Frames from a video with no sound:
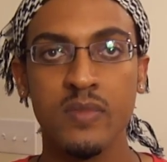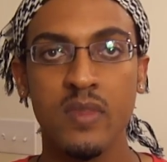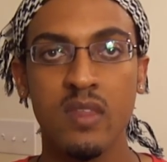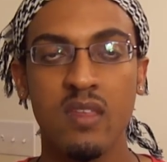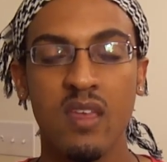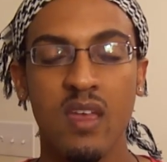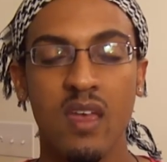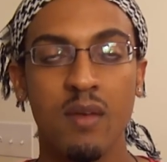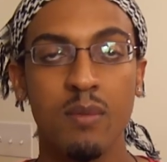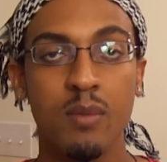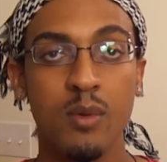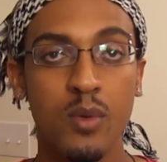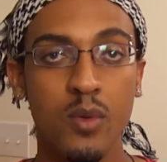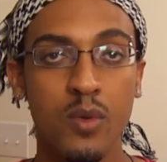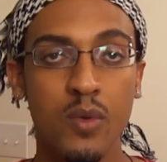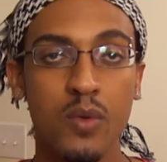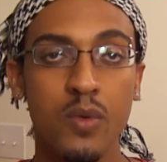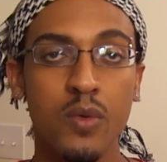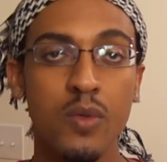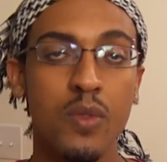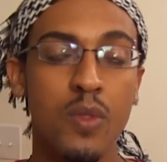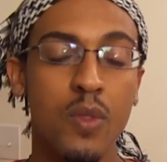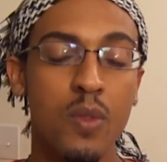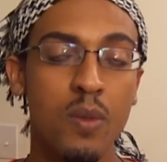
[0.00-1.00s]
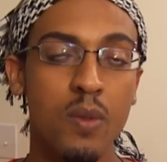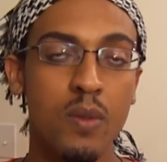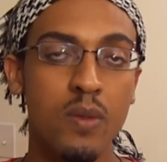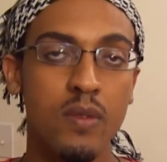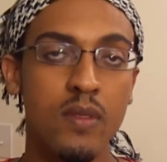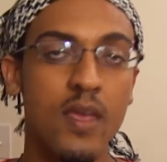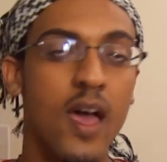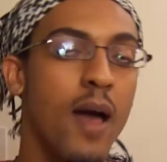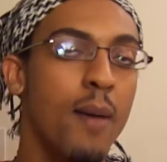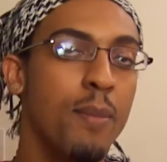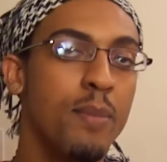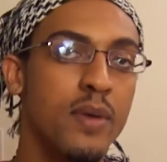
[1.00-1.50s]
taboo
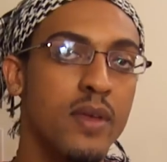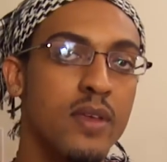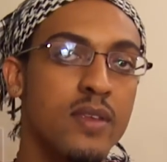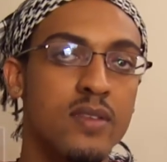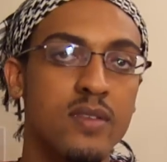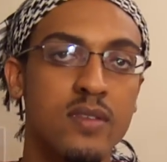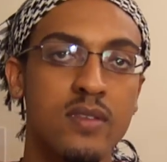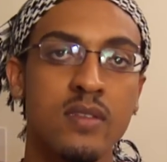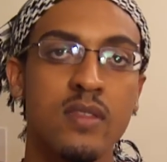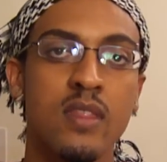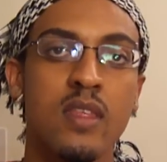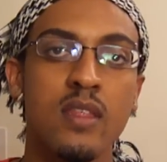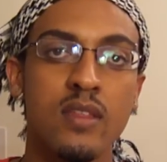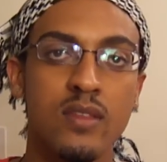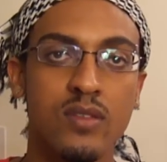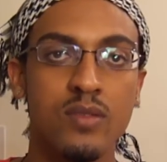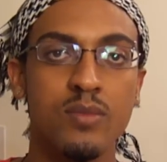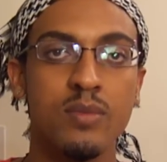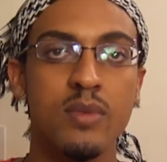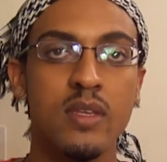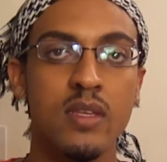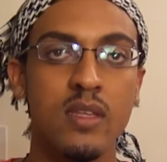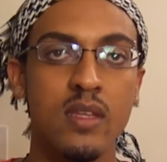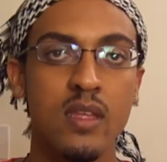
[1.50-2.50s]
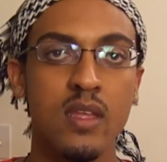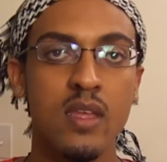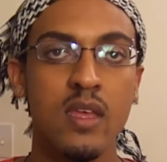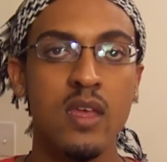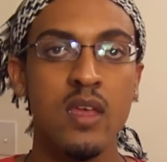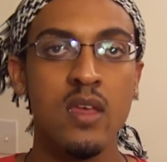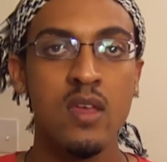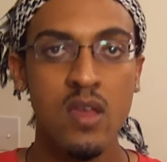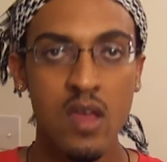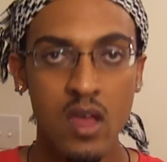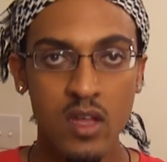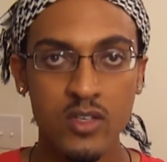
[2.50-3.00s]
topics need to be
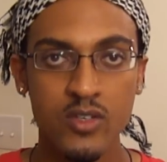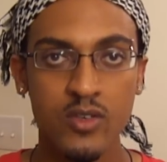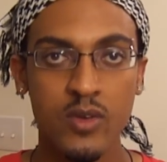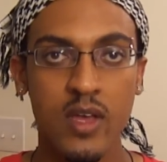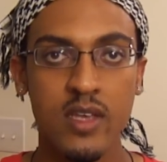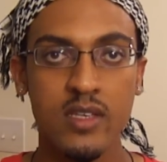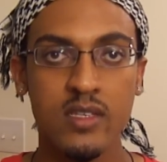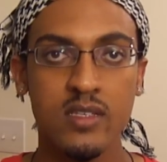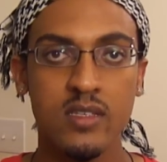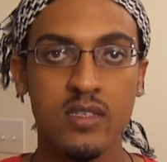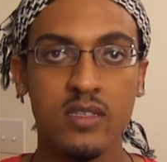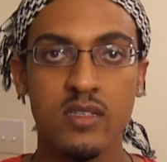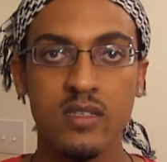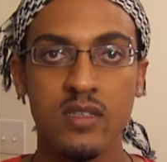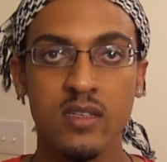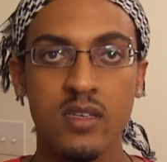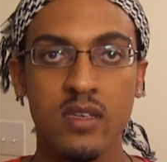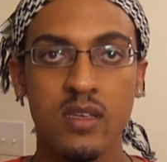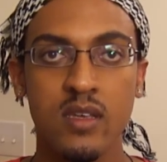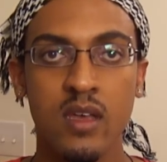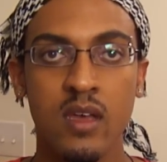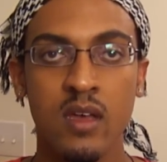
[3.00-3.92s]
addressed.